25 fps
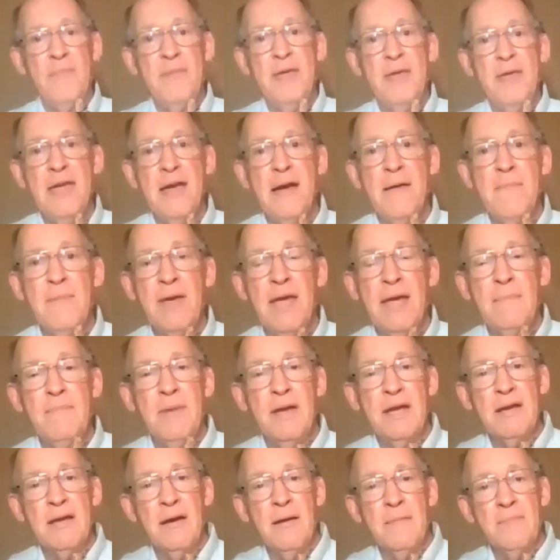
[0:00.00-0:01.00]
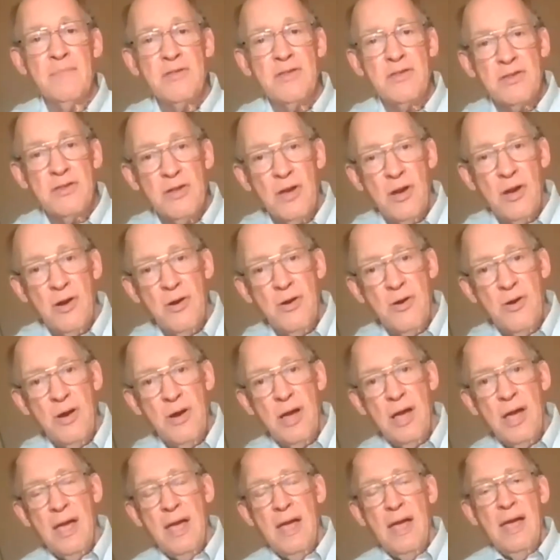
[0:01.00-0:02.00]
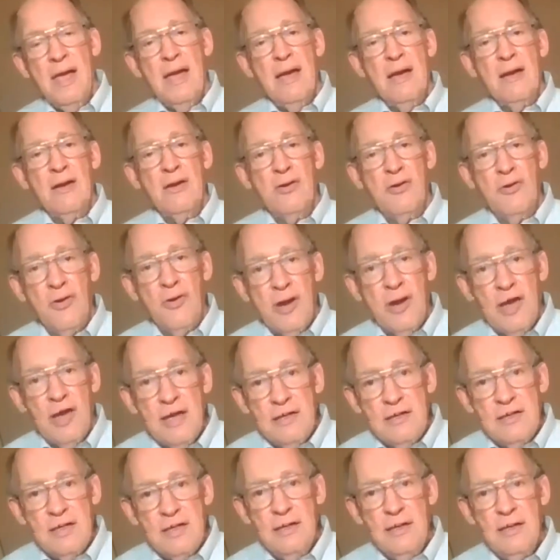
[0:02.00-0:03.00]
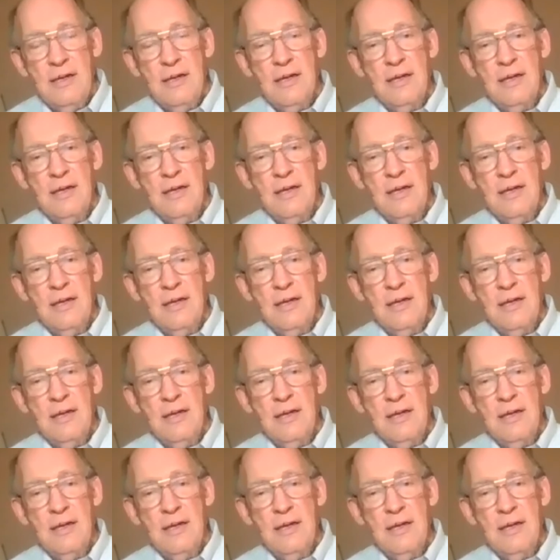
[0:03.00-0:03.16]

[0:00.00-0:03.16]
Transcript: from him had become so great